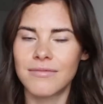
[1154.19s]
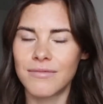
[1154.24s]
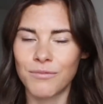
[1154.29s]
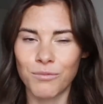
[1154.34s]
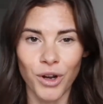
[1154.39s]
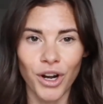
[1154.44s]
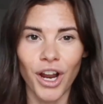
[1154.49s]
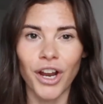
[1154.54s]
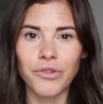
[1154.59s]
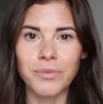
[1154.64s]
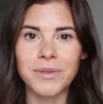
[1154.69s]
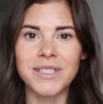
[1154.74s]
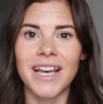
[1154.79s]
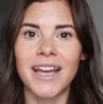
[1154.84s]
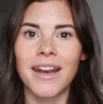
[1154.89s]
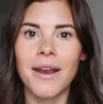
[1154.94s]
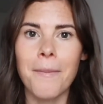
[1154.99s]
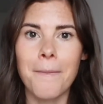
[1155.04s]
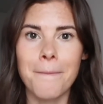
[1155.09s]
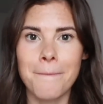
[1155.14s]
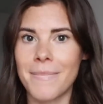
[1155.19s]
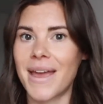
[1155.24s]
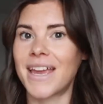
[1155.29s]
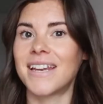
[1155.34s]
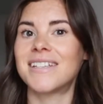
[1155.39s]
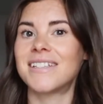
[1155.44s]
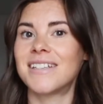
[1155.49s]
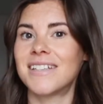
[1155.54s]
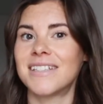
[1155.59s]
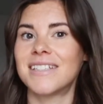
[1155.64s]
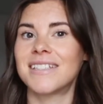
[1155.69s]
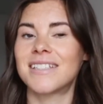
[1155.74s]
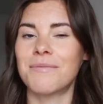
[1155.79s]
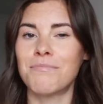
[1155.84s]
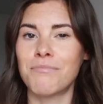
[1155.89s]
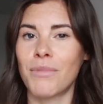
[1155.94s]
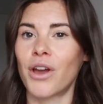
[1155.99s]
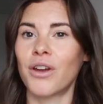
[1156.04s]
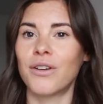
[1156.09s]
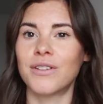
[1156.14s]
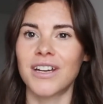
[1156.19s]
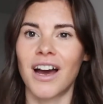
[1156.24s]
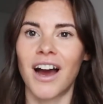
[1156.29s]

100% maintenance mode.